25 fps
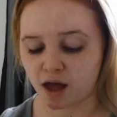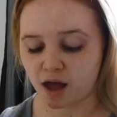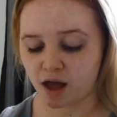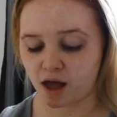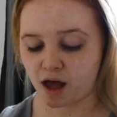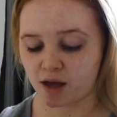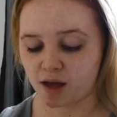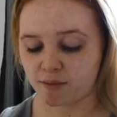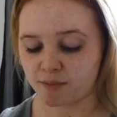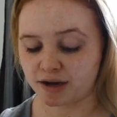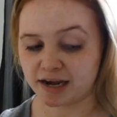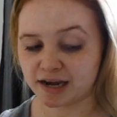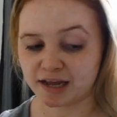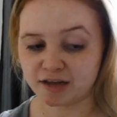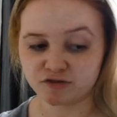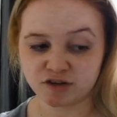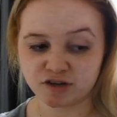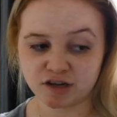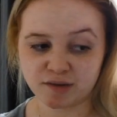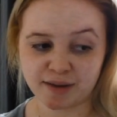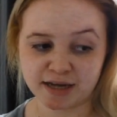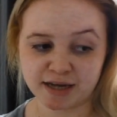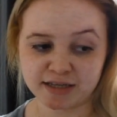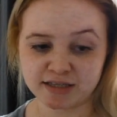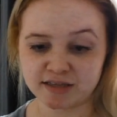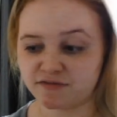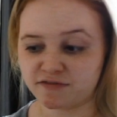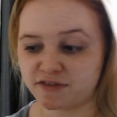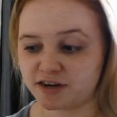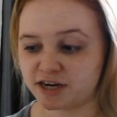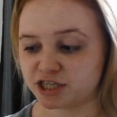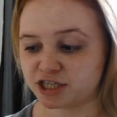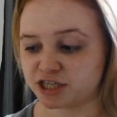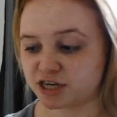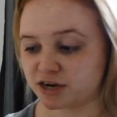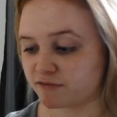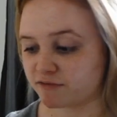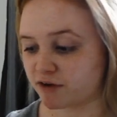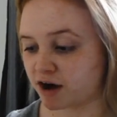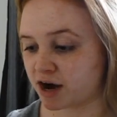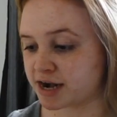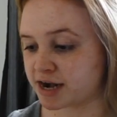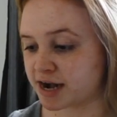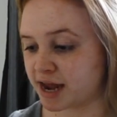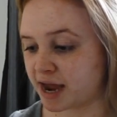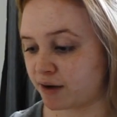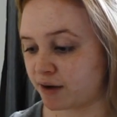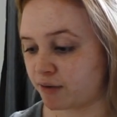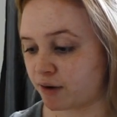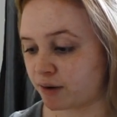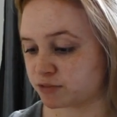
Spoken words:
I'm literally about to finish it right now.